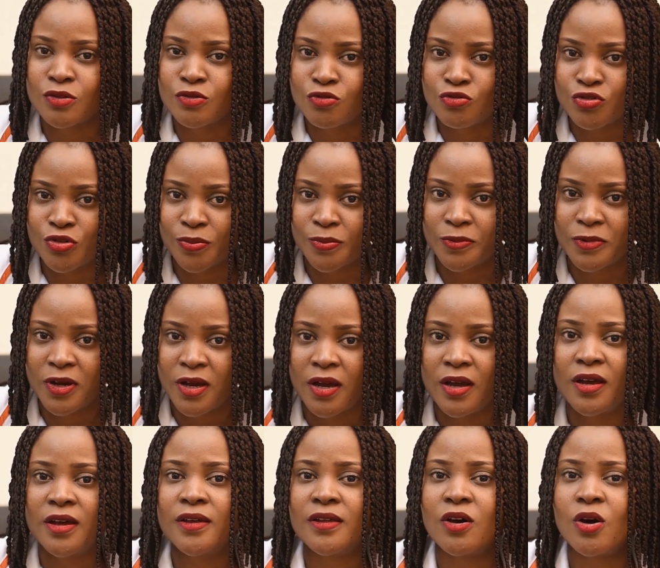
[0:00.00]
group,
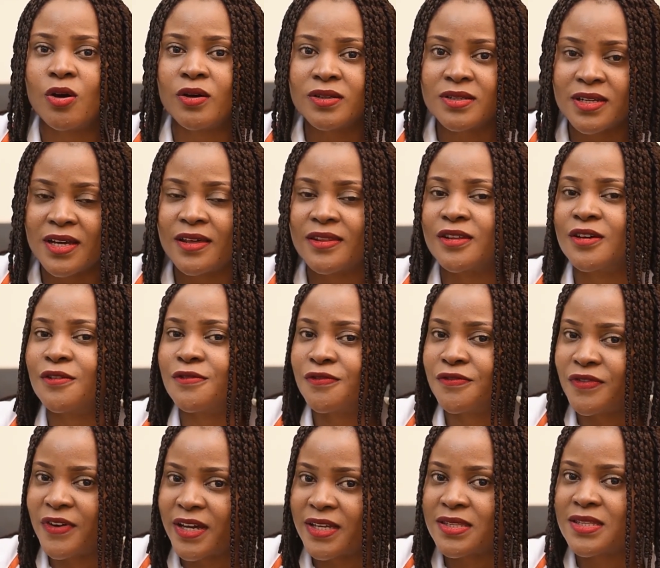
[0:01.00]
under the
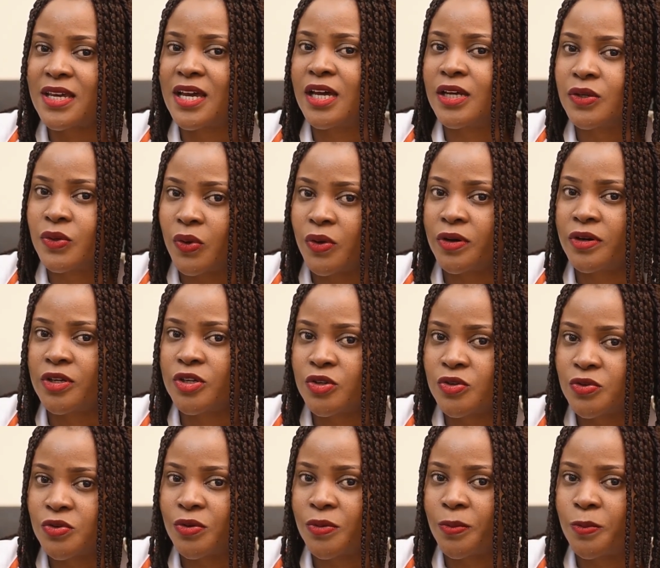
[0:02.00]
fat and oil
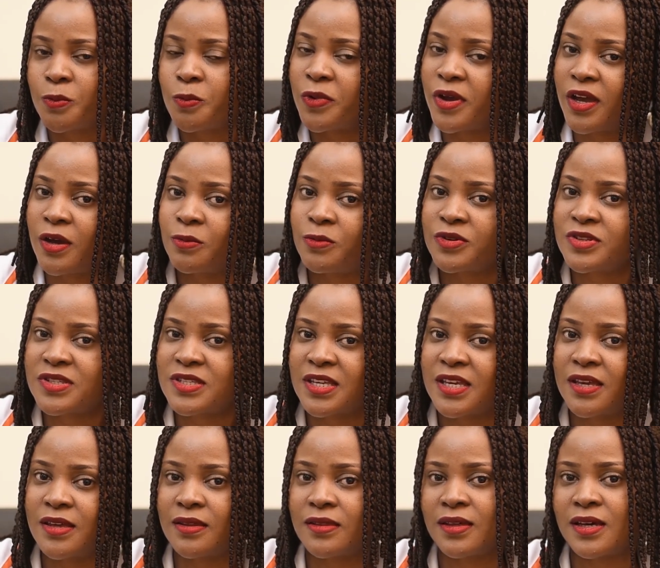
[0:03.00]
group, where we
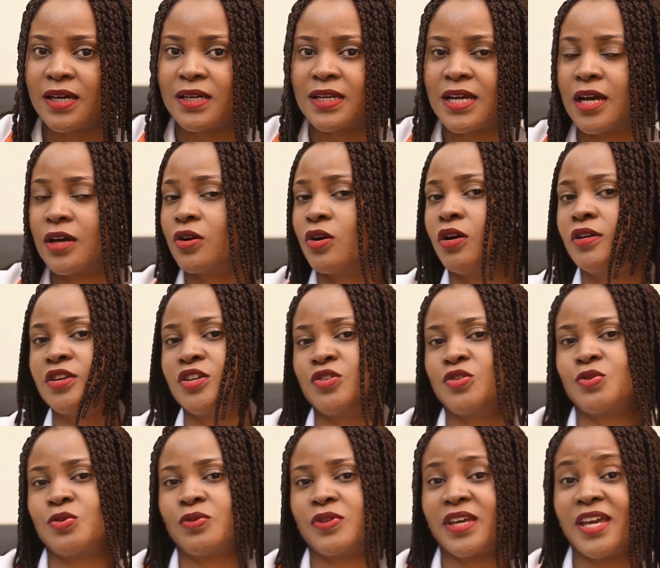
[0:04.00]
say that
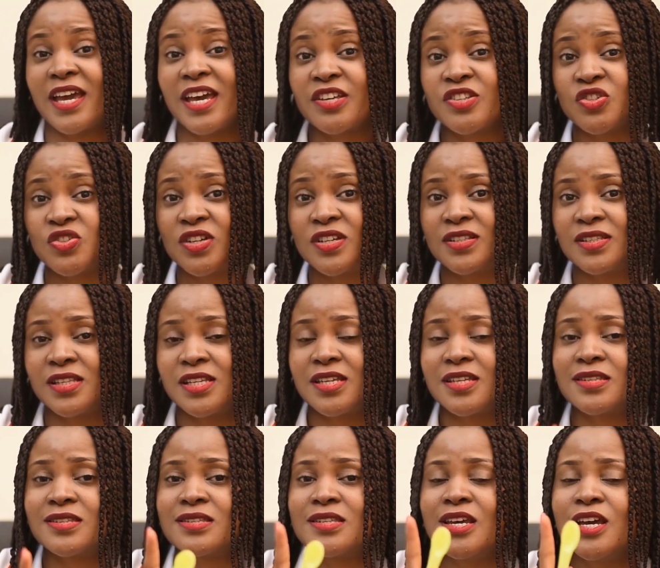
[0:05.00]
according to the exchange
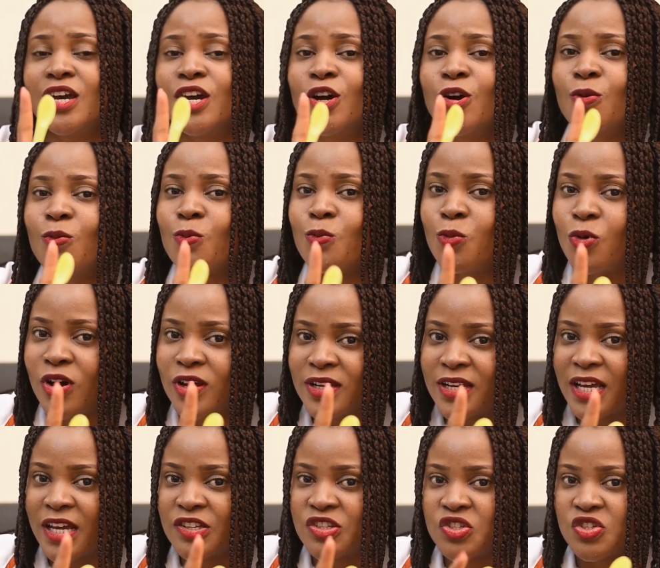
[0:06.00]
list,
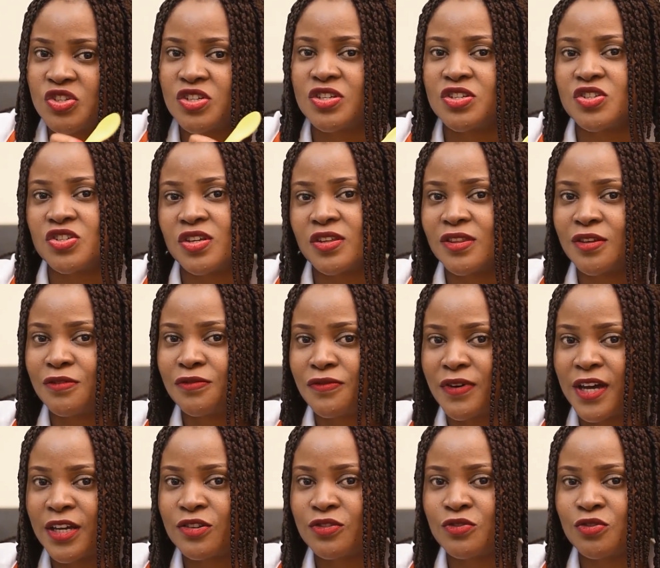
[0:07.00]
one exchange in the
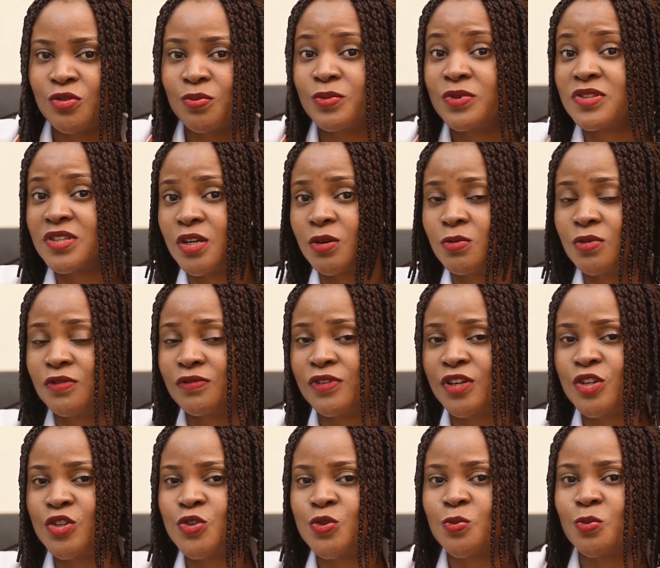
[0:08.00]
fat group is
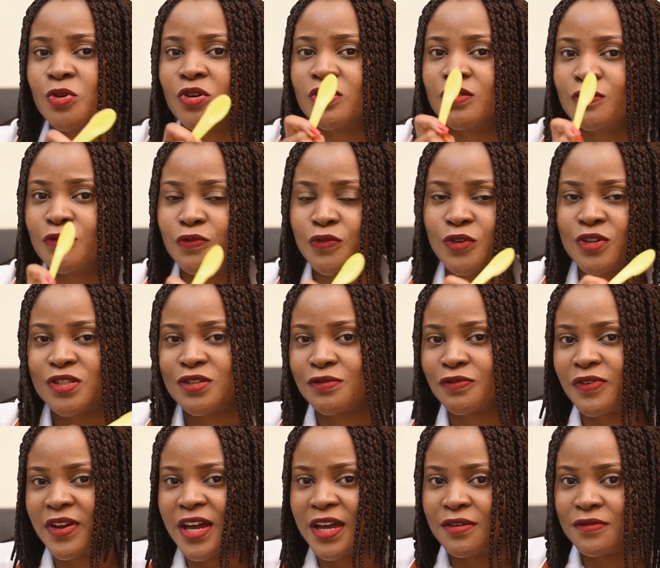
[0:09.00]
equivalent to what?
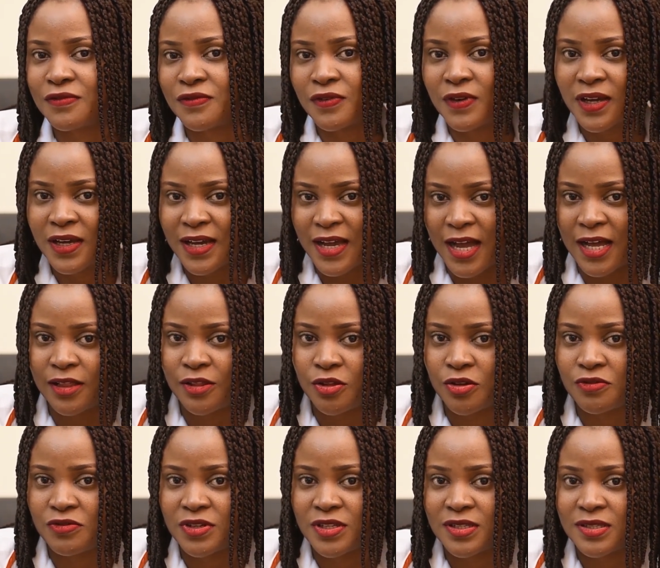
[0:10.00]
45
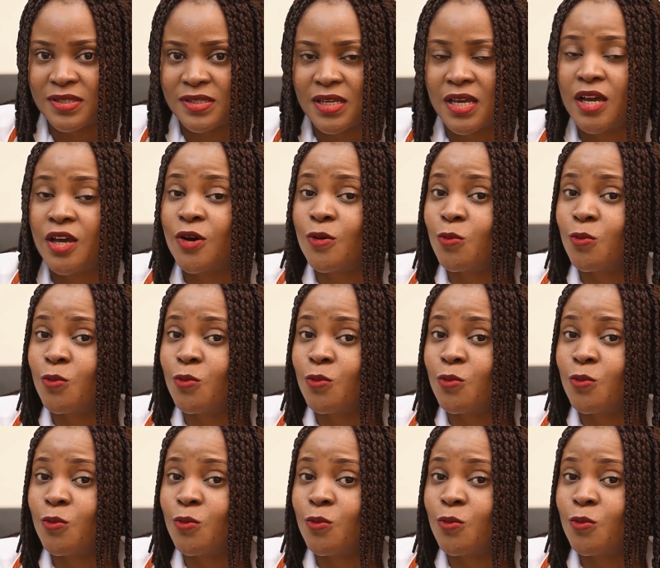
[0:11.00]
calories.